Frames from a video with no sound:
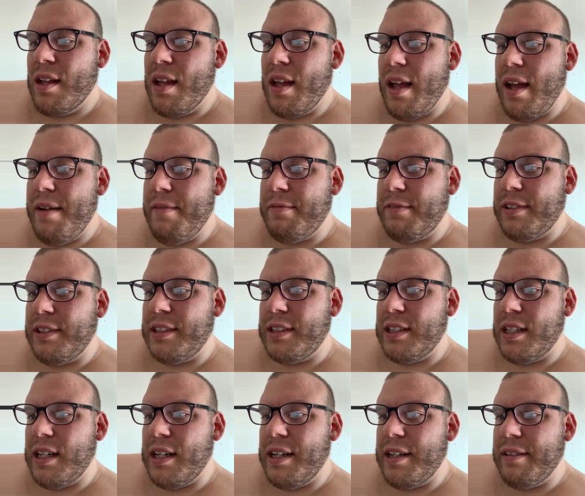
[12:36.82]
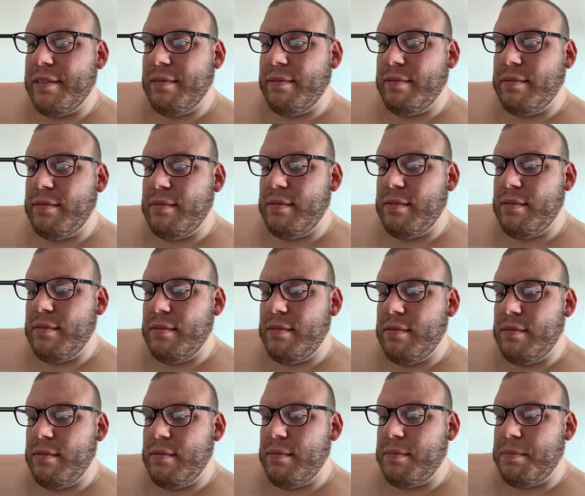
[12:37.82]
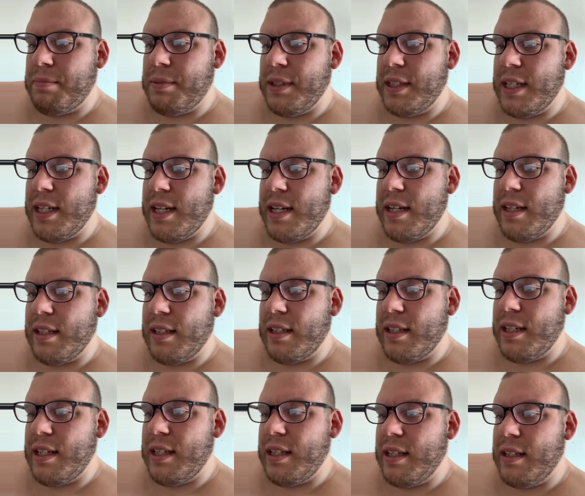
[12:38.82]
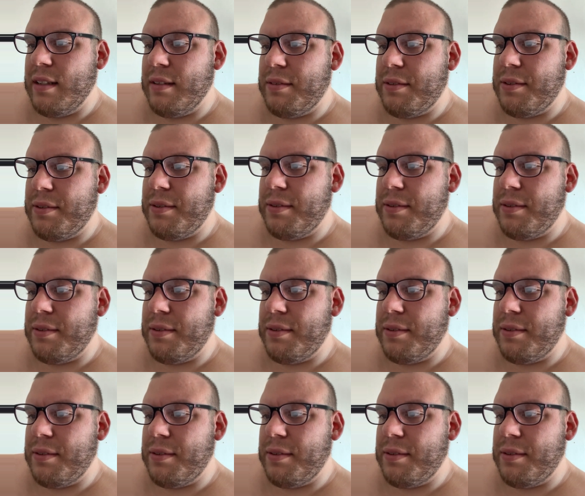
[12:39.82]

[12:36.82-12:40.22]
and whatnot. But yeah, like,